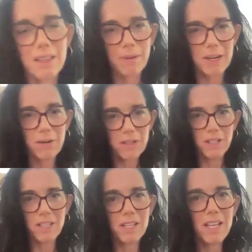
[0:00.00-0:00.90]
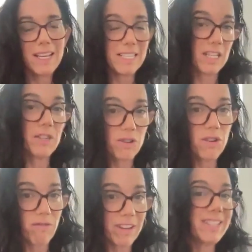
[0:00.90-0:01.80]
the better question is
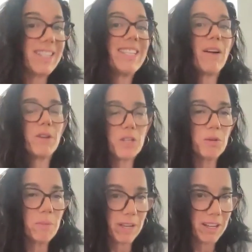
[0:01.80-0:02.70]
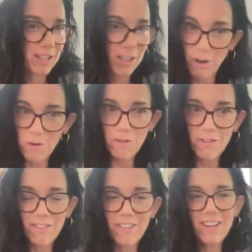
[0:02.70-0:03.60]
this how it should be?
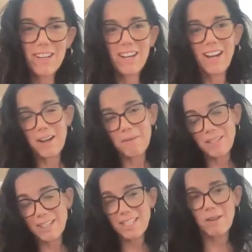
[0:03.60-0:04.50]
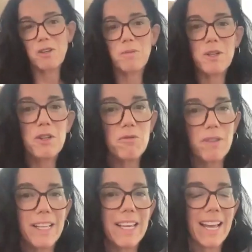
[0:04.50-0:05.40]
No? Is this how it should be? Do you
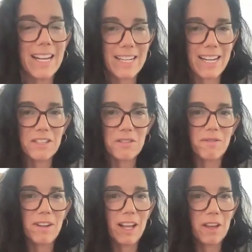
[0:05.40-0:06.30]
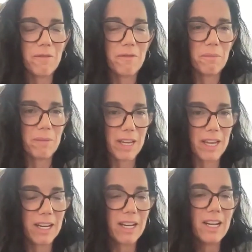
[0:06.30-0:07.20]
really get an extra value from
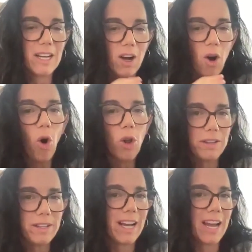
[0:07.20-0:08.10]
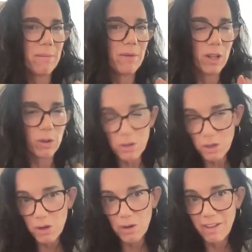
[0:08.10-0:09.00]
being all the time close
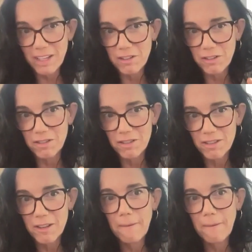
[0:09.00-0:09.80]
to your investors?